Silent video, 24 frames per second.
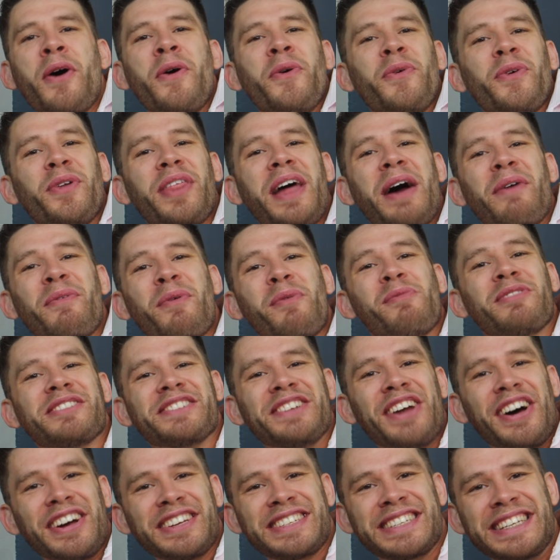Well, that one was
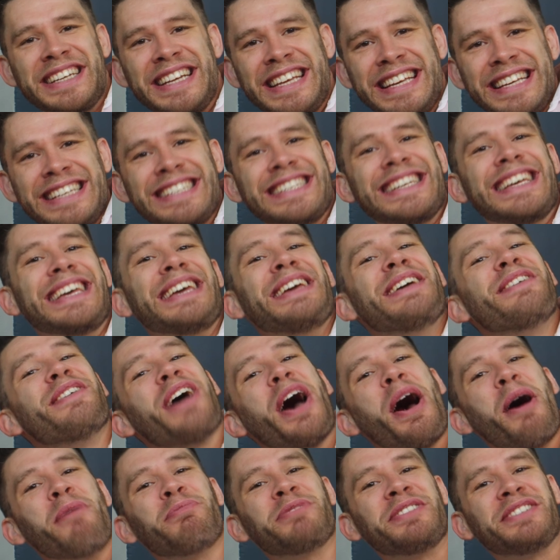nice and easy.
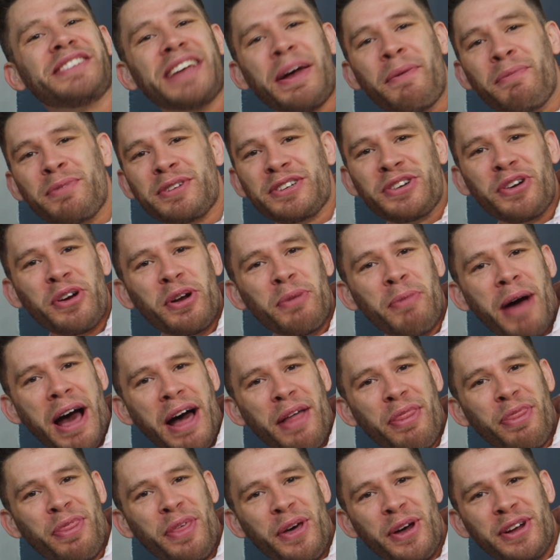Up to temperature in
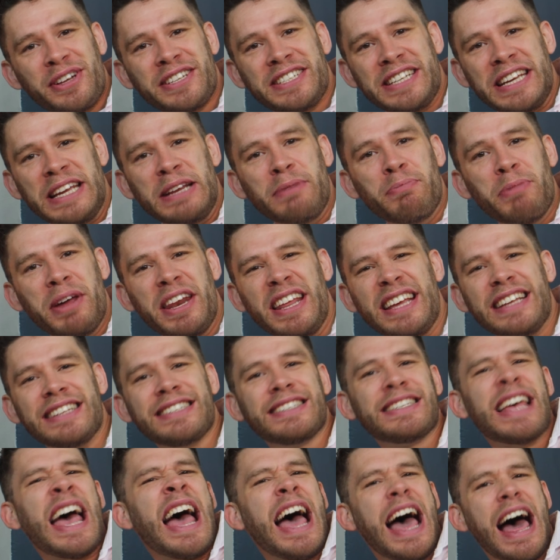about 13
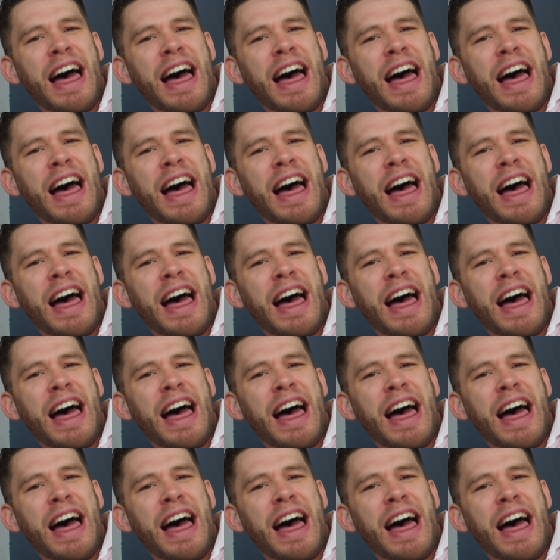minutes.